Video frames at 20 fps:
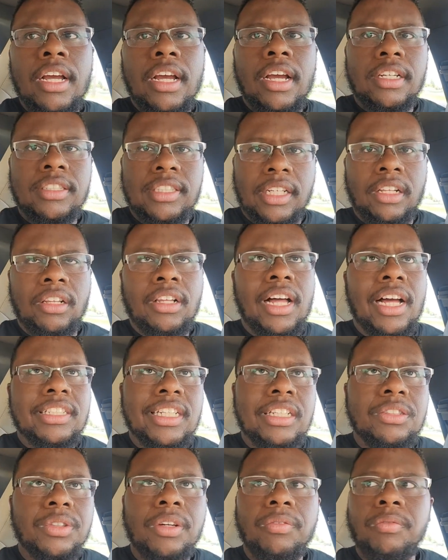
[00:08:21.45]
Because like a lot
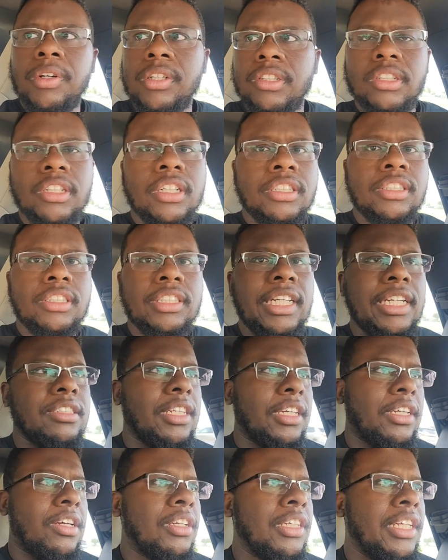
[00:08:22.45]
of times, like what you're going to see
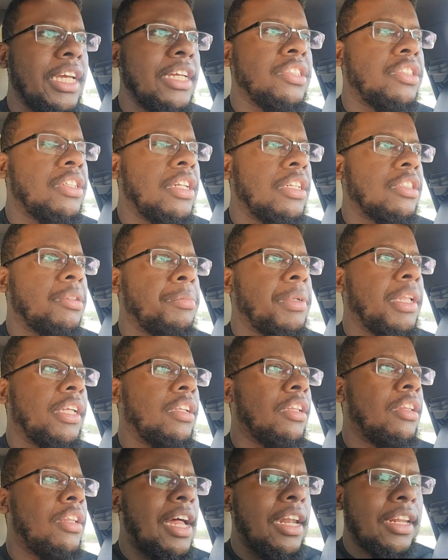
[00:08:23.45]
is like on the internet, it's going to be
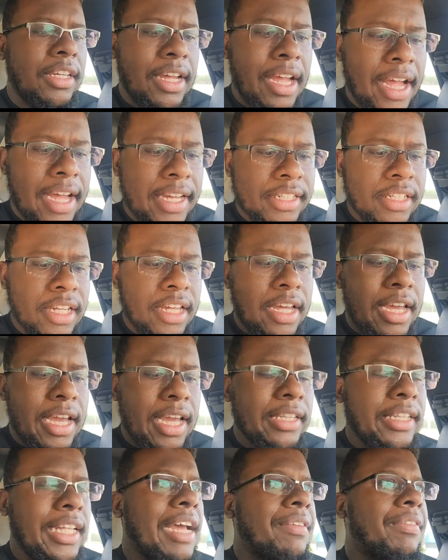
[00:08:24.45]
like a lot of guys
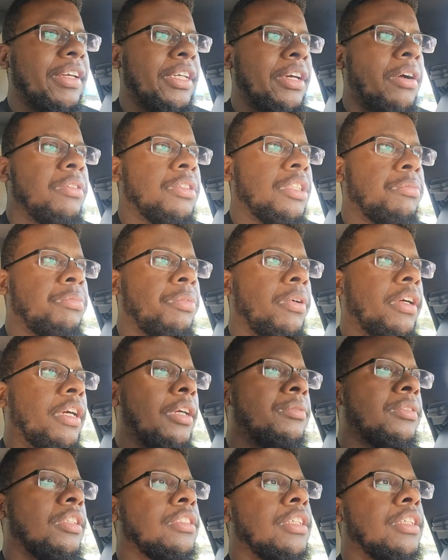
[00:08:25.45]
and they have like coaching programs.